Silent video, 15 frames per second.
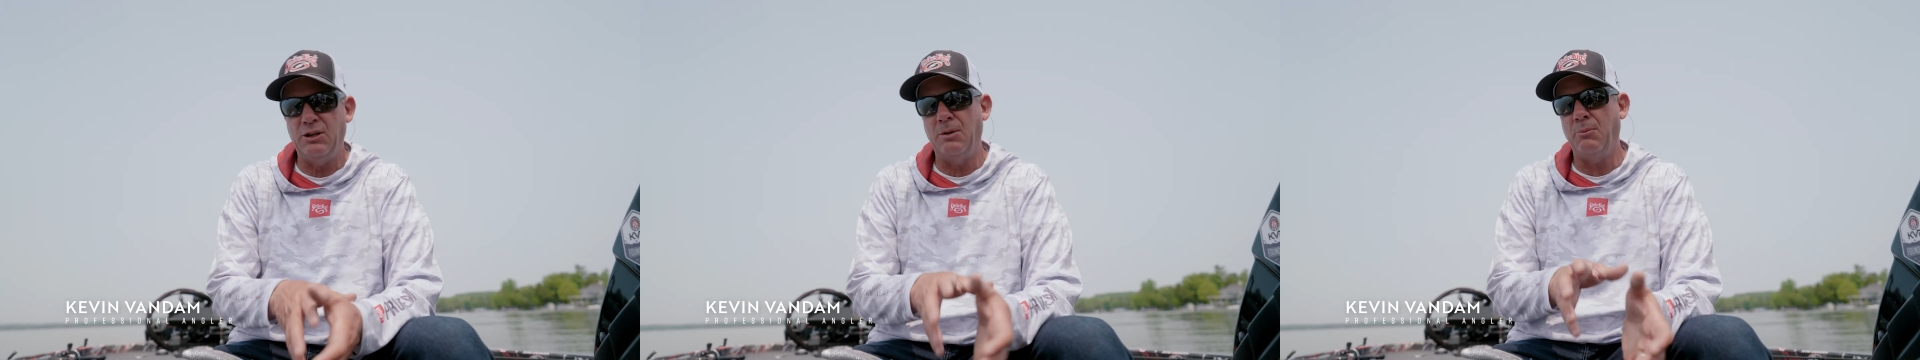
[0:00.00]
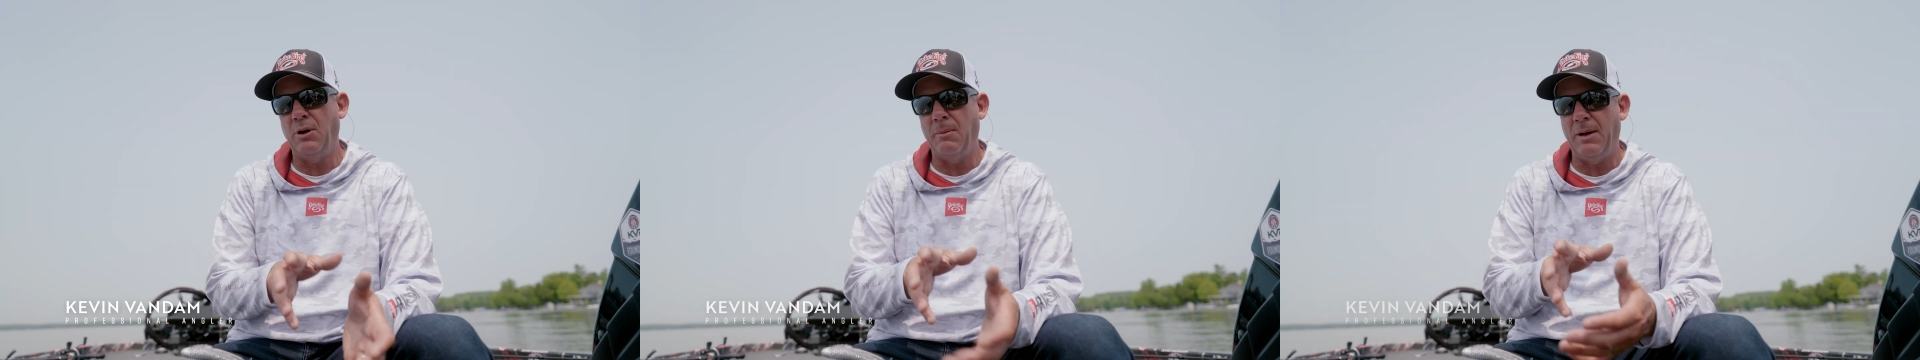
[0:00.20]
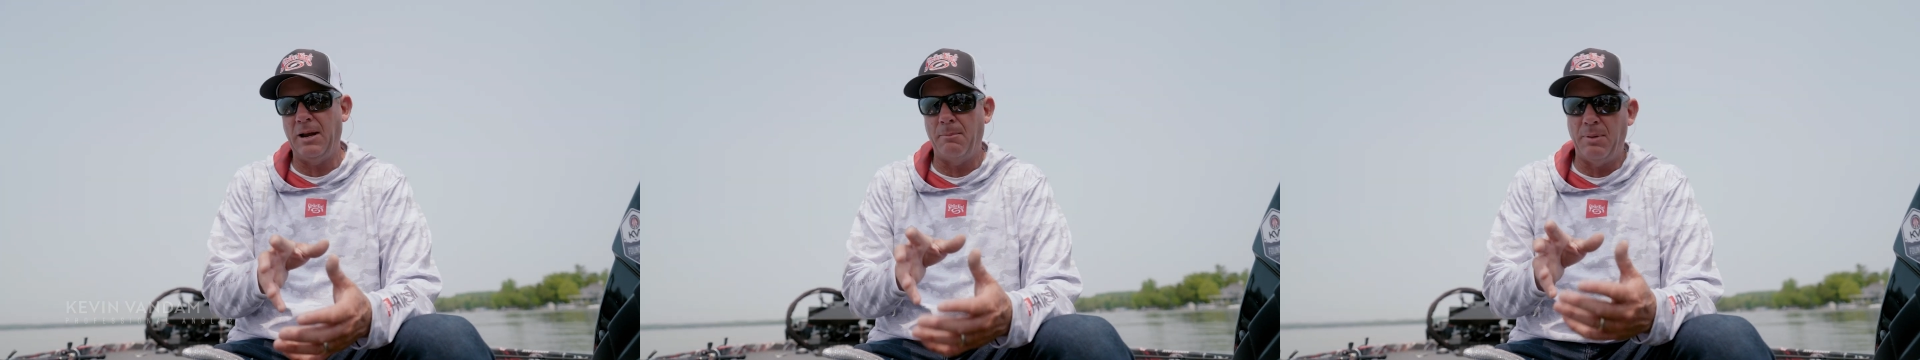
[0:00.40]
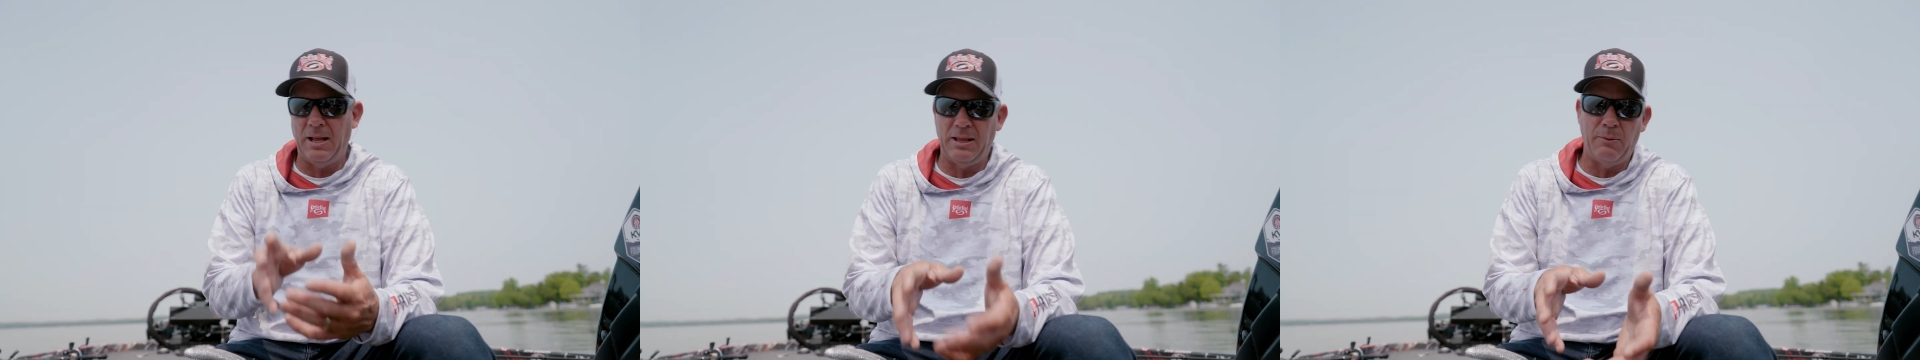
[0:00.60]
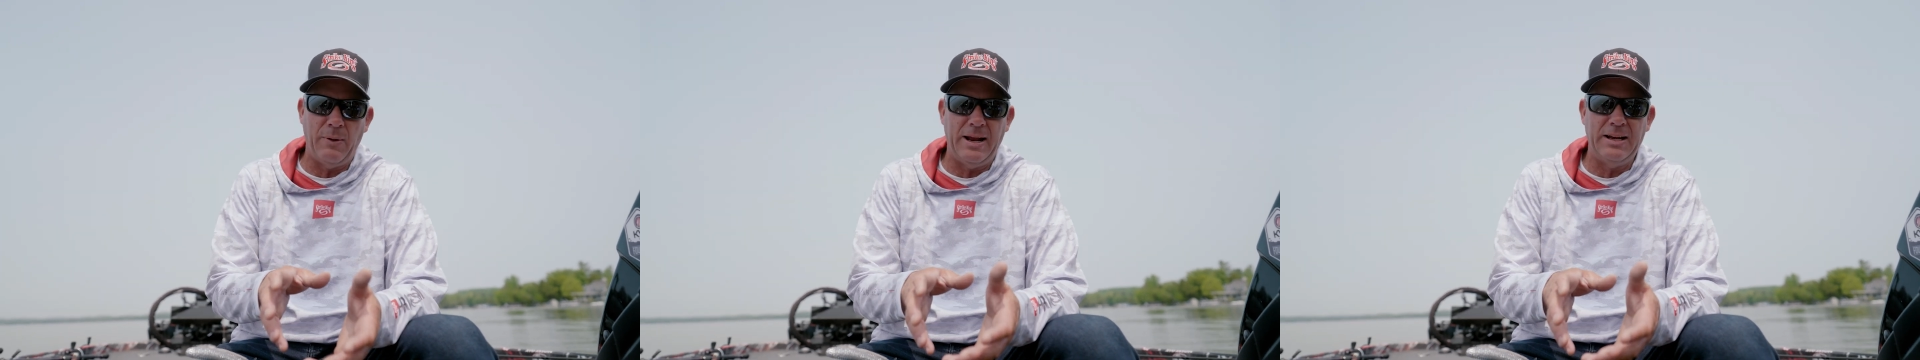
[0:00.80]
you can put them on a
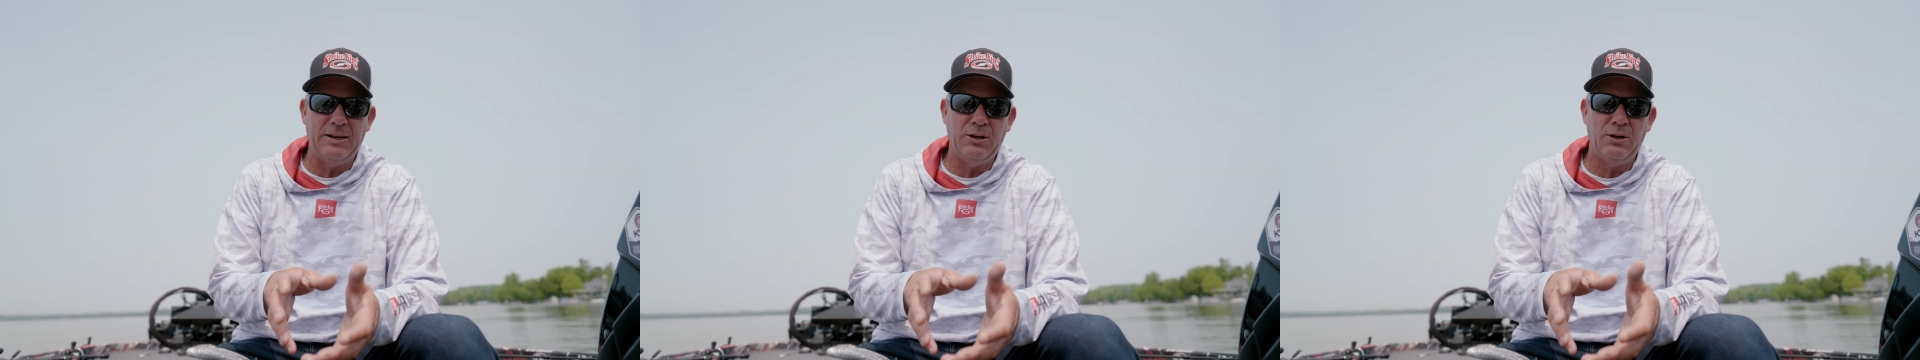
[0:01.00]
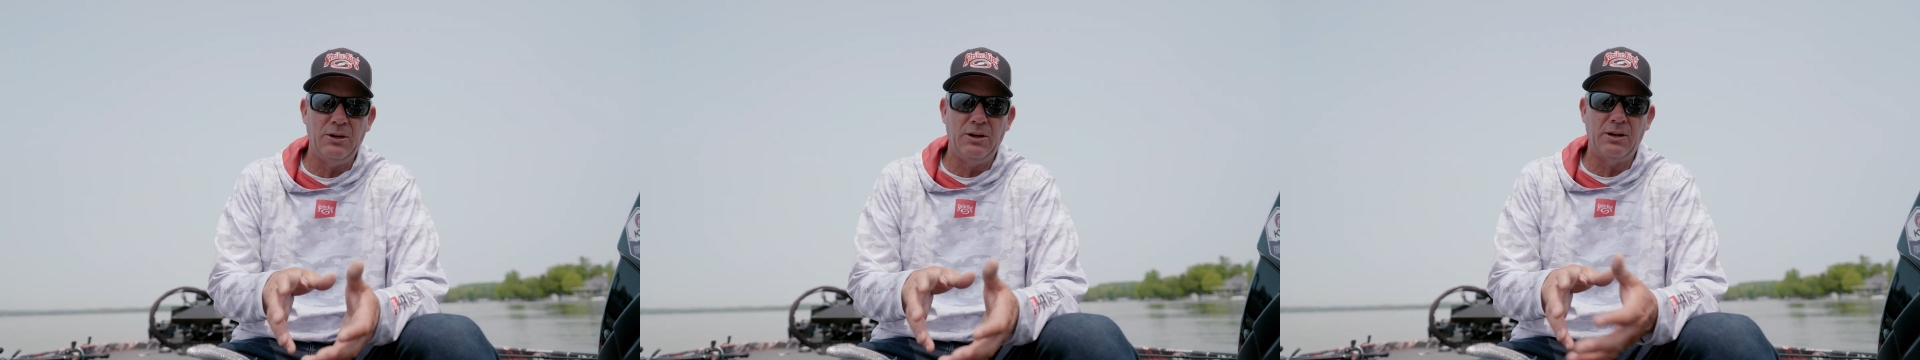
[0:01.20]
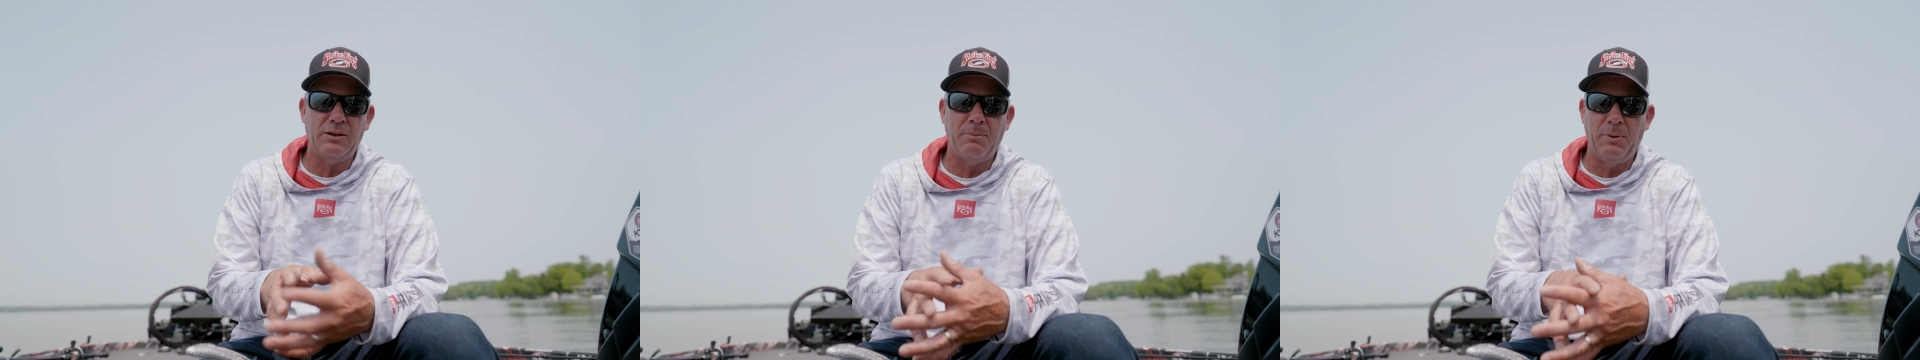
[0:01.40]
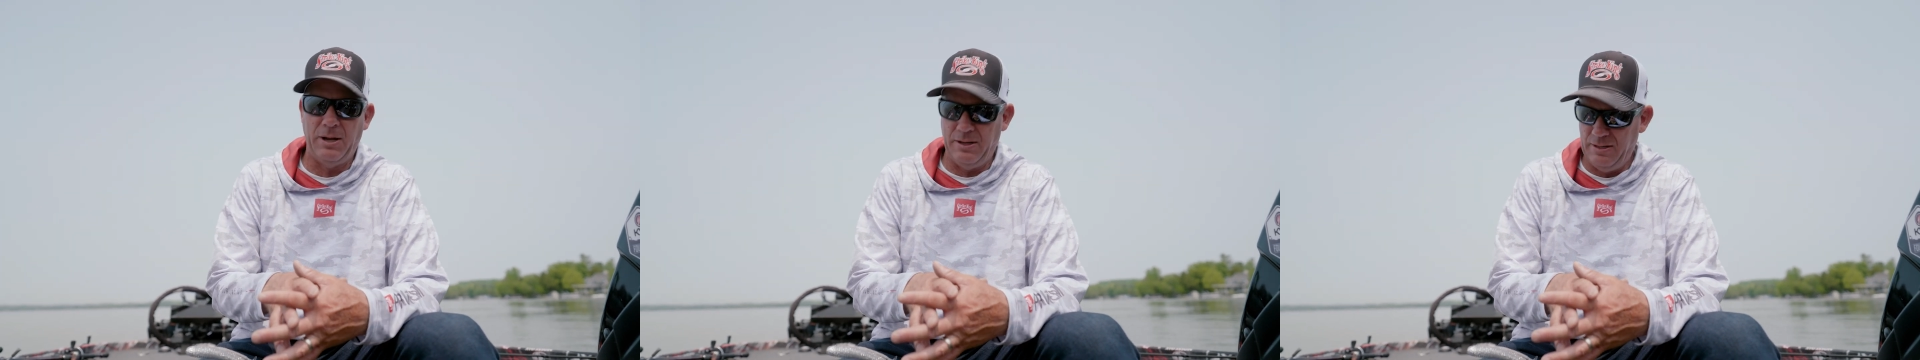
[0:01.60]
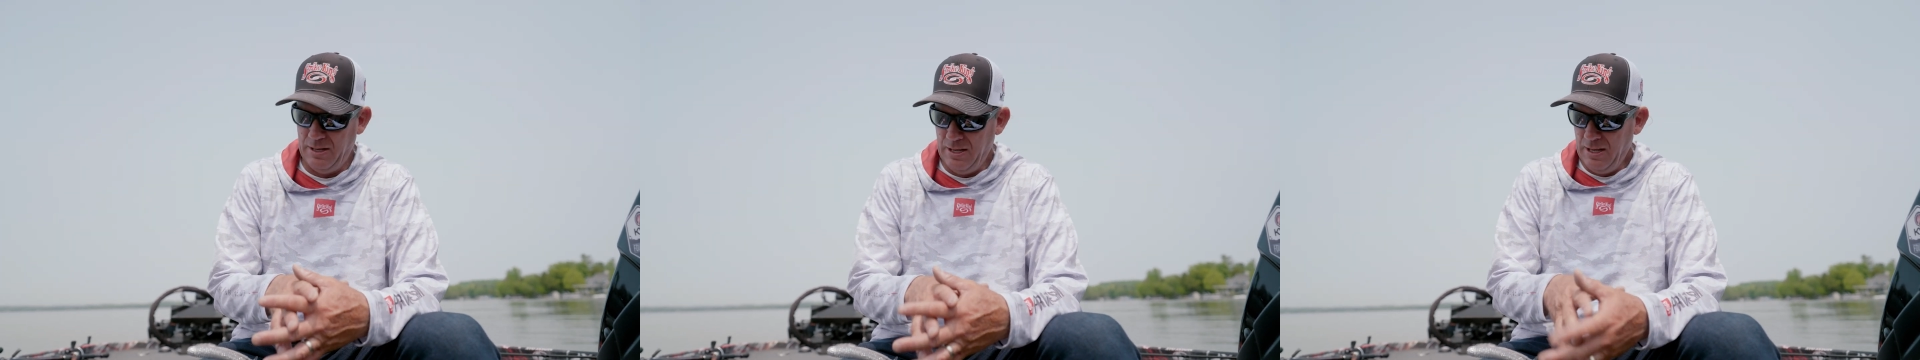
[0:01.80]
belly weighted hook,
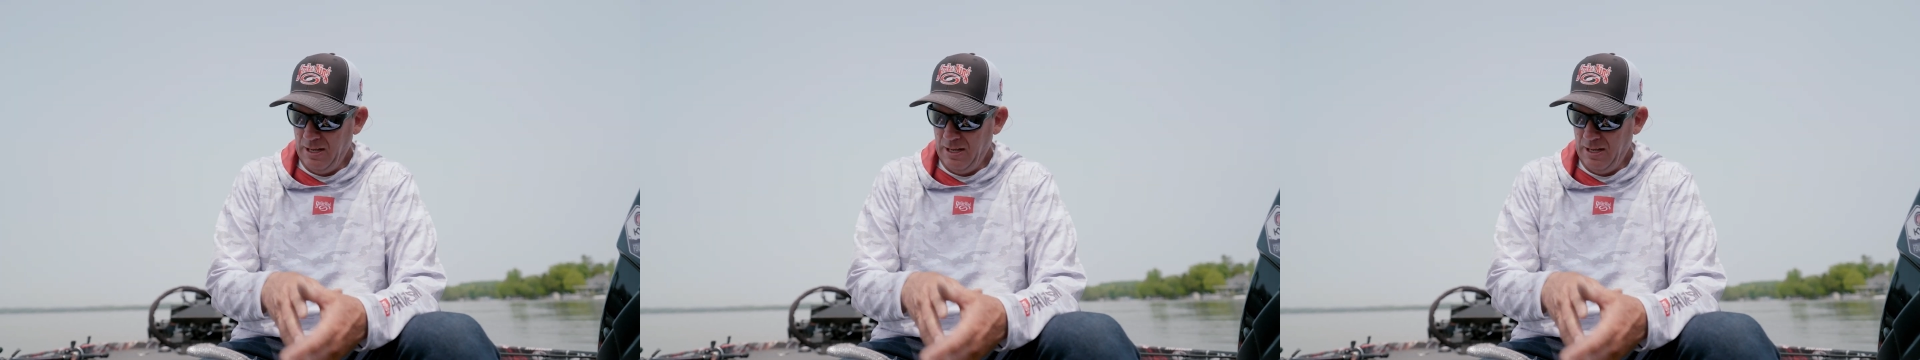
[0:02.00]
but